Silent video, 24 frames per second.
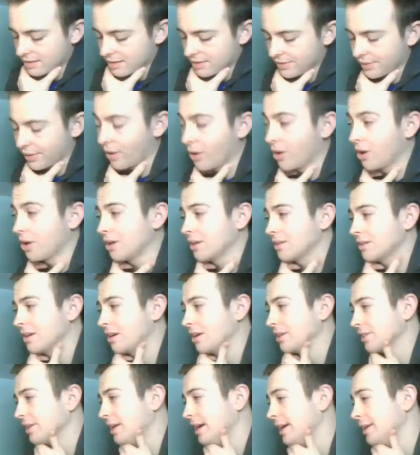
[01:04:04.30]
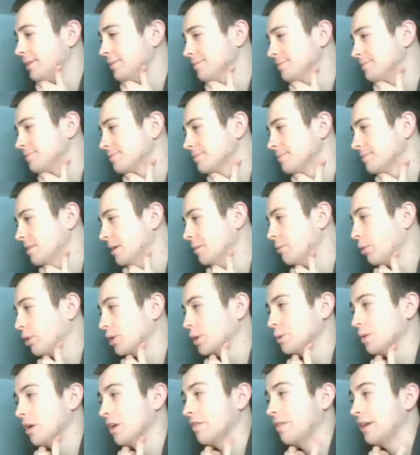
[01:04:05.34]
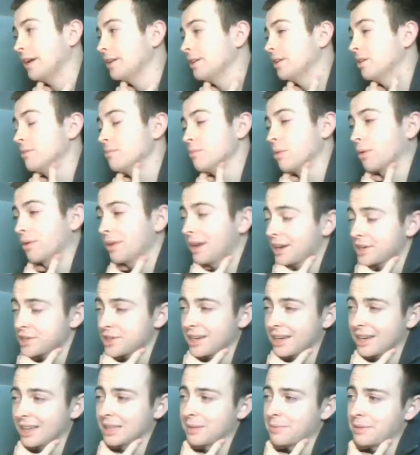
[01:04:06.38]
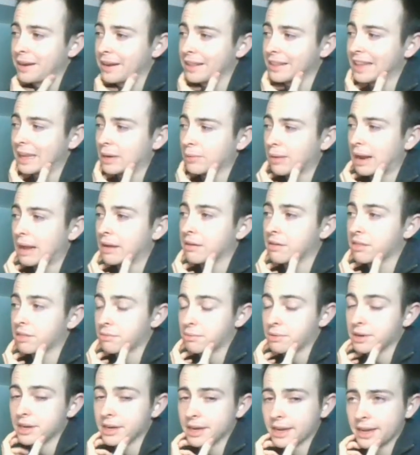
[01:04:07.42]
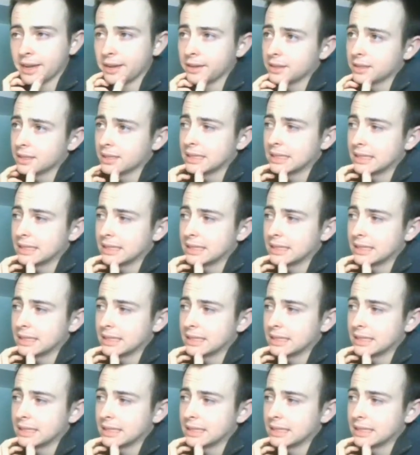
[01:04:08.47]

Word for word: They're all online. Thought Morton qualified? No, Morton actually got eliminated in like round 3 today.